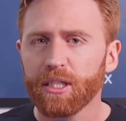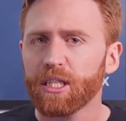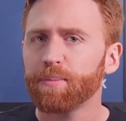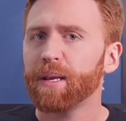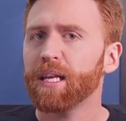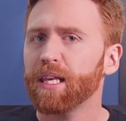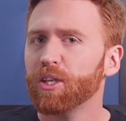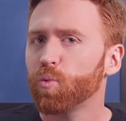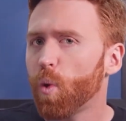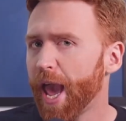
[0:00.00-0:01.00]
to be these
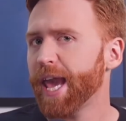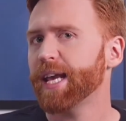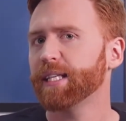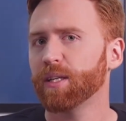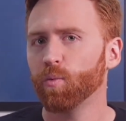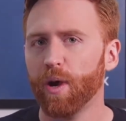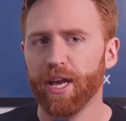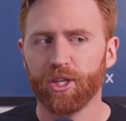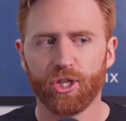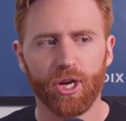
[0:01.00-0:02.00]
ways in
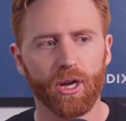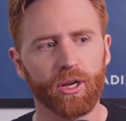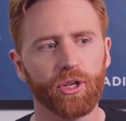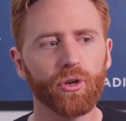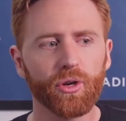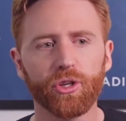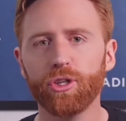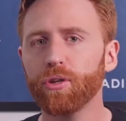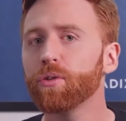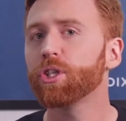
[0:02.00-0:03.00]
which you could
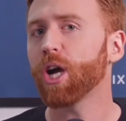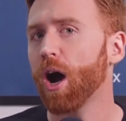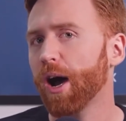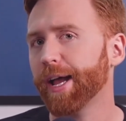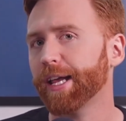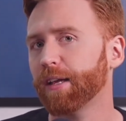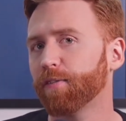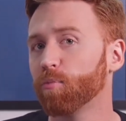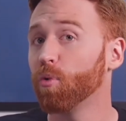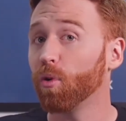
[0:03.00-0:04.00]
use DAI for
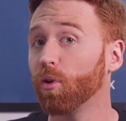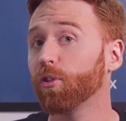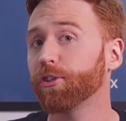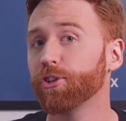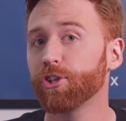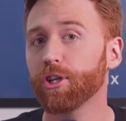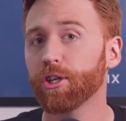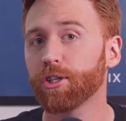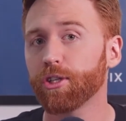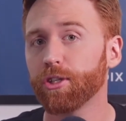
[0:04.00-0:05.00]
more than
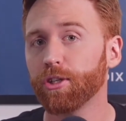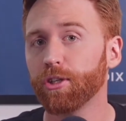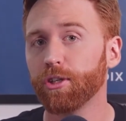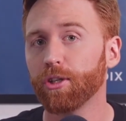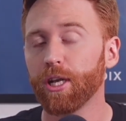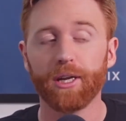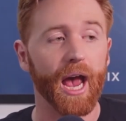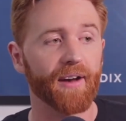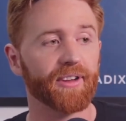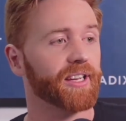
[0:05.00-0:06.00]
just
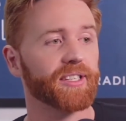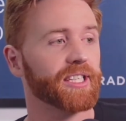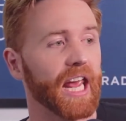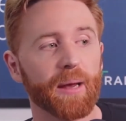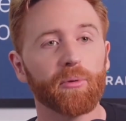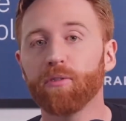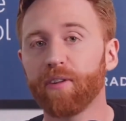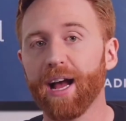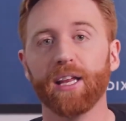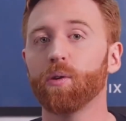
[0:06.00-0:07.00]
having a stable
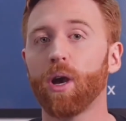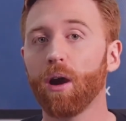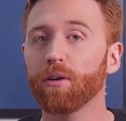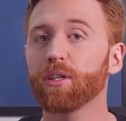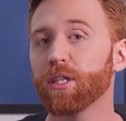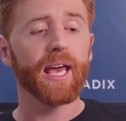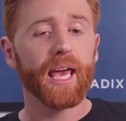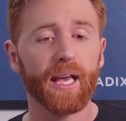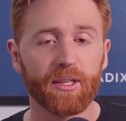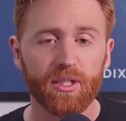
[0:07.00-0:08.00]
value currency.
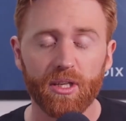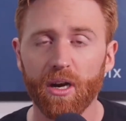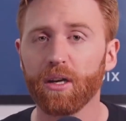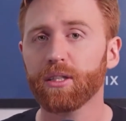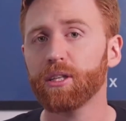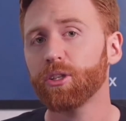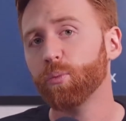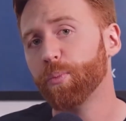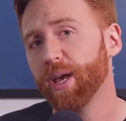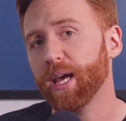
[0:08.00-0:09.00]
It started to
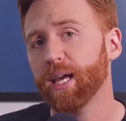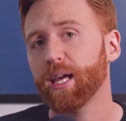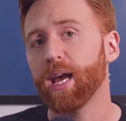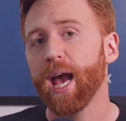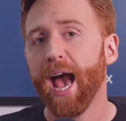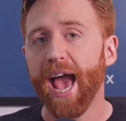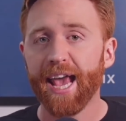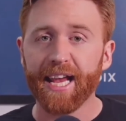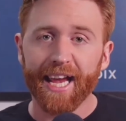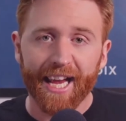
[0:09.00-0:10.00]
be
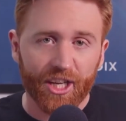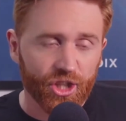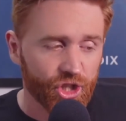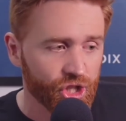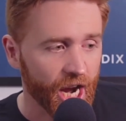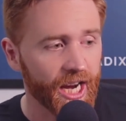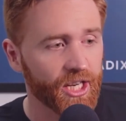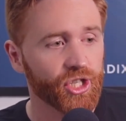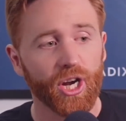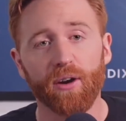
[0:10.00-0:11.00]
a
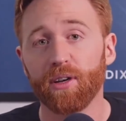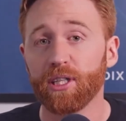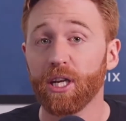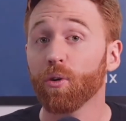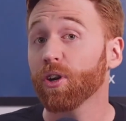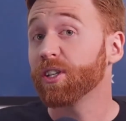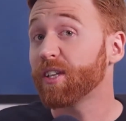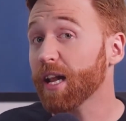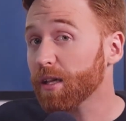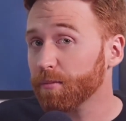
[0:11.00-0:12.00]
exchange currency or a
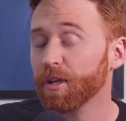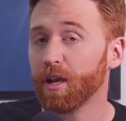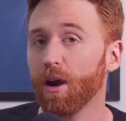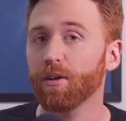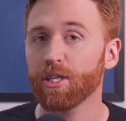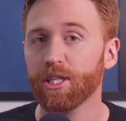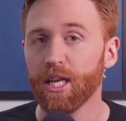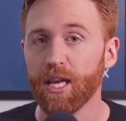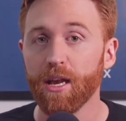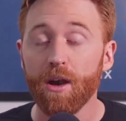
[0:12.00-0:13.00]
settlement
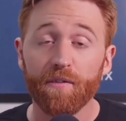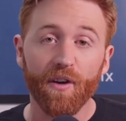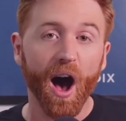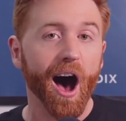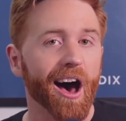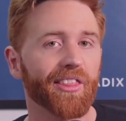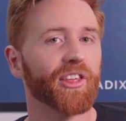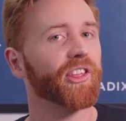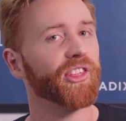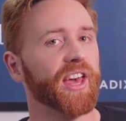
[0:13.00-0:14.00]
currency for other
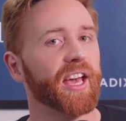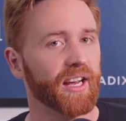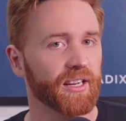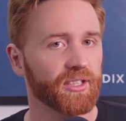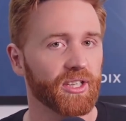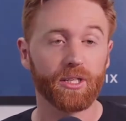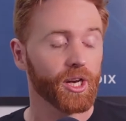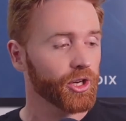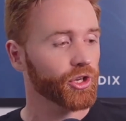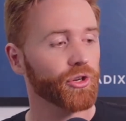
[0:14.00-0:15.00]
things.
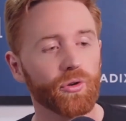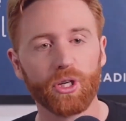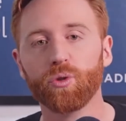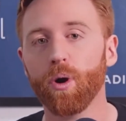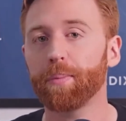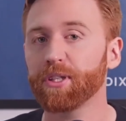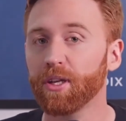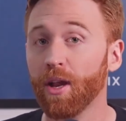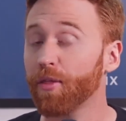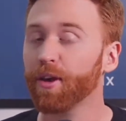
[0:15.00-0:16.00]
Uniswap is
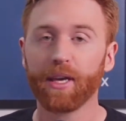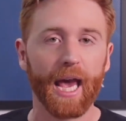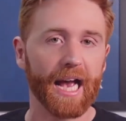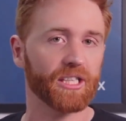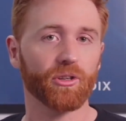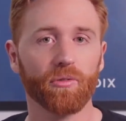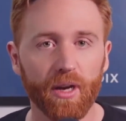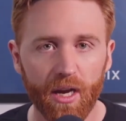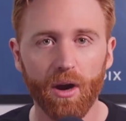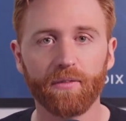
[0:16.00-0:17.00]
another
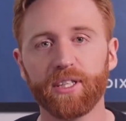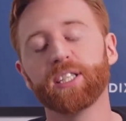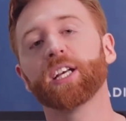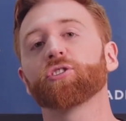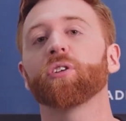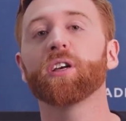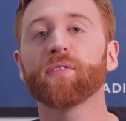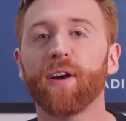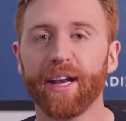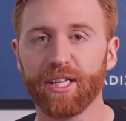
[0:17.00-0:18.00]
category of decentralized
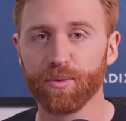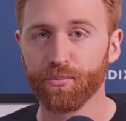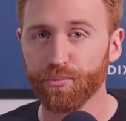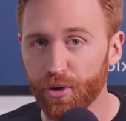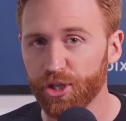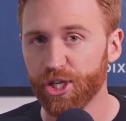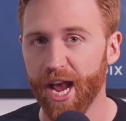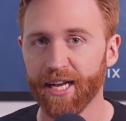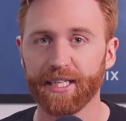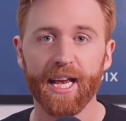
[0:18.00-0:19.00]
finance
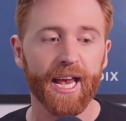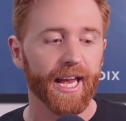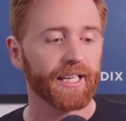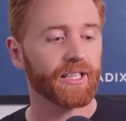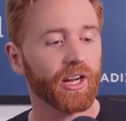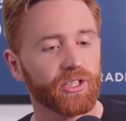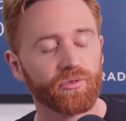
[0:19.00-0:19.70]
project. It doesn't